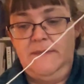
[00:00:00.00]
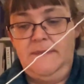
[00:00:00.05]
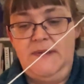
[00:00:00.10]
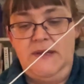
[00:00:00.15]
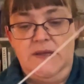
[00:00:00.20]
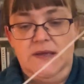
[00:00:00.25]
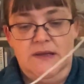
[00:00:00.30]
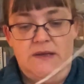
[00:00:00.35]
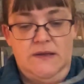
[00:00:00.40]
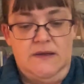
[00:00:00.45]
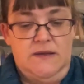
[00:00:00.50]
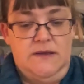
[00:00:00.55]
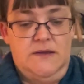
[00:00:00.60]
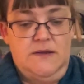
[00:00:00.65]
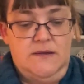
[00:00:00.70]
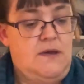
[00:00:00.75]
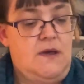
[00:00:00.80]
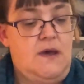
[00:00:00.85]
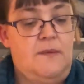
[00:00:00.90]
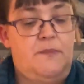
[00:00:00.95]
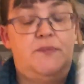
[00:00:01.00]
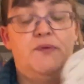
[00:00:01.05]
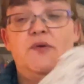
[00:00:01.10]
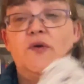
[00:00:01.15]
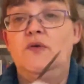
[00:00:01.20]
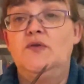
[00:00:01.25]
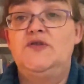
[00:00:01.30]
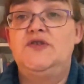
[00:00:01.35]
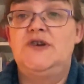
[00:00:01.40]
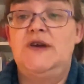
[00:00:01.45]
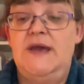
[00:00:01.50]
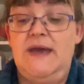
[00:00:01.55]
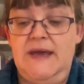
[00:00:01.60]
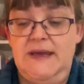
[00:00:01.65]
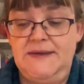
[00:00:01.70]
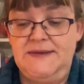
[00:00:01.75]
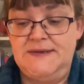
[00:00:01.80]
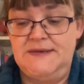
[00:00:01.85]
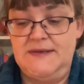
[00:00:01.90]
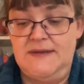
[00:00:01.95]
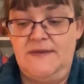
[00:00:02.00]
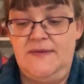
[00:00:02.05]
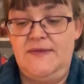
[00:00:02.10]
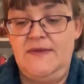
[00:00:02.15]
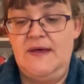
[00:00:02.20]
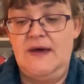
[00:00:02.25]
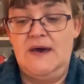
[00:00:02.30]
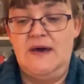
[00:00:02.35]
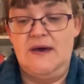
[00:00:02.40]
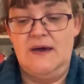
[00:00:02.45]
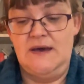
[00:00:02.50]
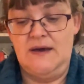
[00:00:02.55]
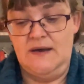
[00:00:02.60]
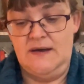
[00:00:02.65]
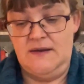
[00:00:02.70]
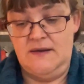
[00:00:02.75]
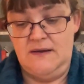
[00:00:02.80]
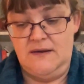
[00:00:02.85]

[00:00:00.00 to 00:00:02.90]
be a project that,